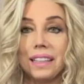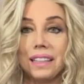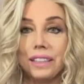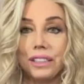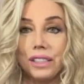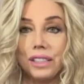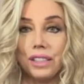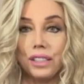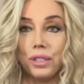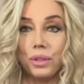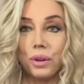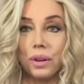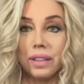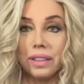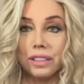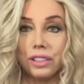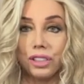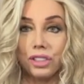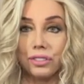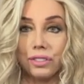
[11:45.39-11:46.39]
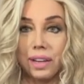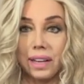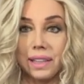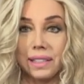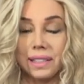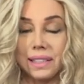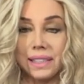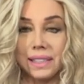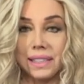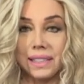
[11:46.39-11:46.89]
You saw the
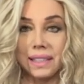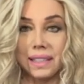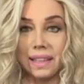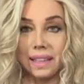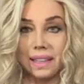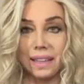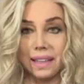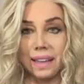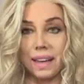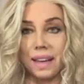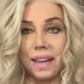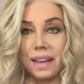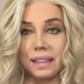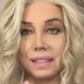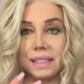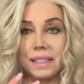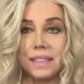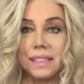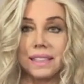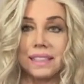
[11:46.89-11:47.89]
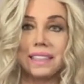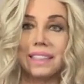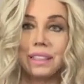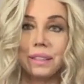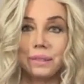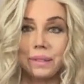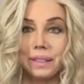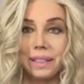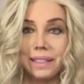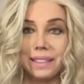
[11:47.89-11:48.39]
dress. I'll see
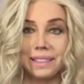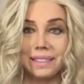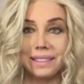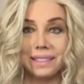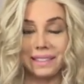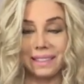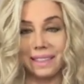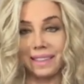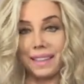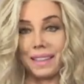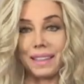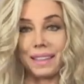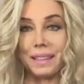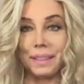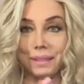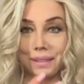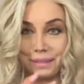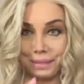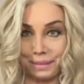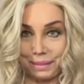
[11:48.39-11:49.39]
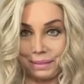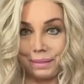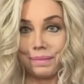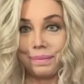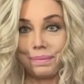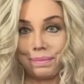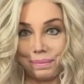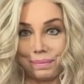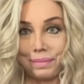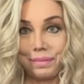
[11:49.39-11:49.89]
you on
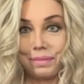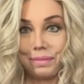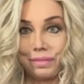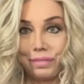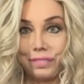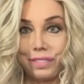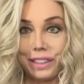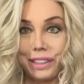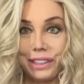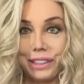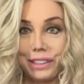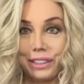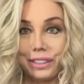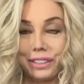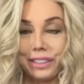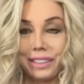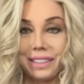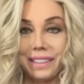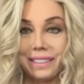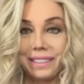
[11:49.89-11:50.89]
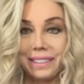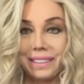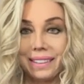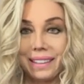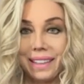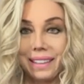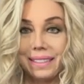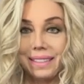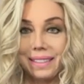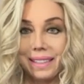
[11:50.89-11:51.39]
Funny Girl.
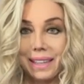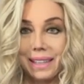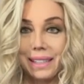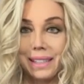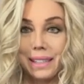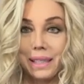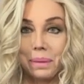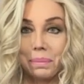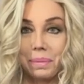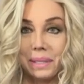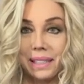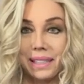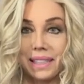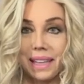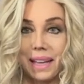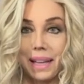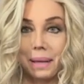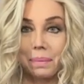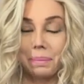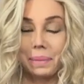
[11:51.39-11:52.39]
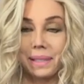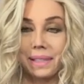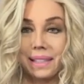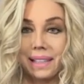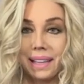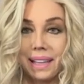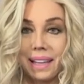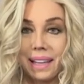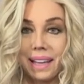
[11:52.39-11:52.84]
I'll take some snaps.